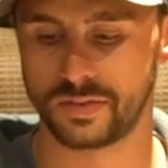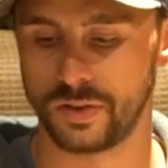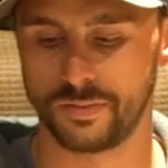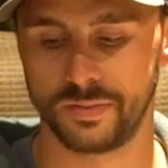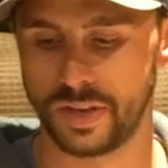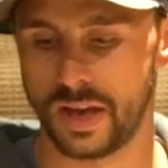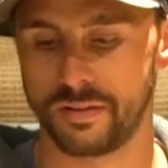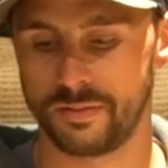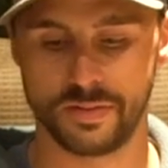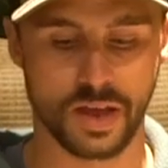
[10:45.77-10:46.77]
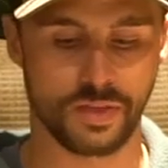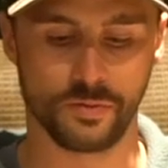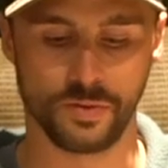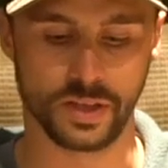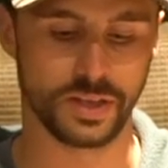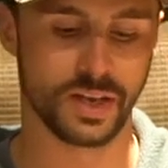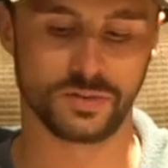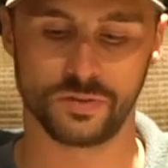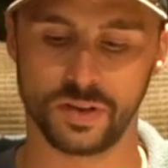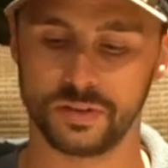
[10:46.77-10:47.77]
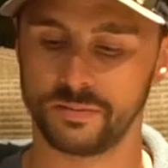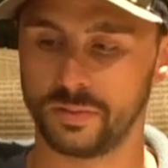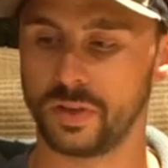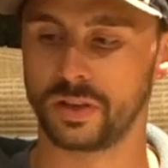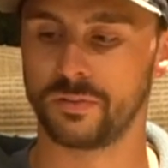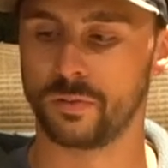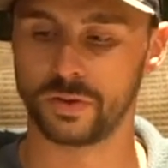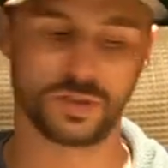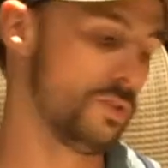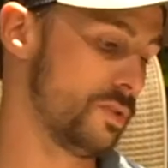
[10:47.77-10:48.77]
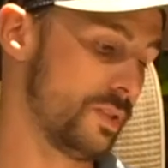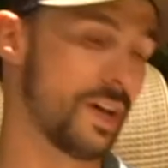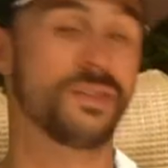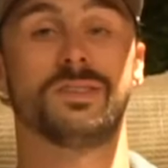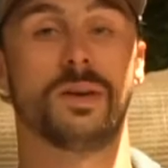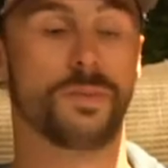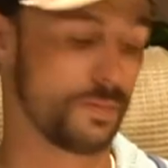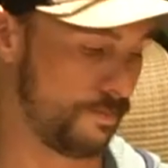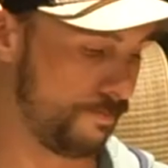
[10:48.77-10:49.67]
So yeah, another really nice reel. Looking forward to using that this summer.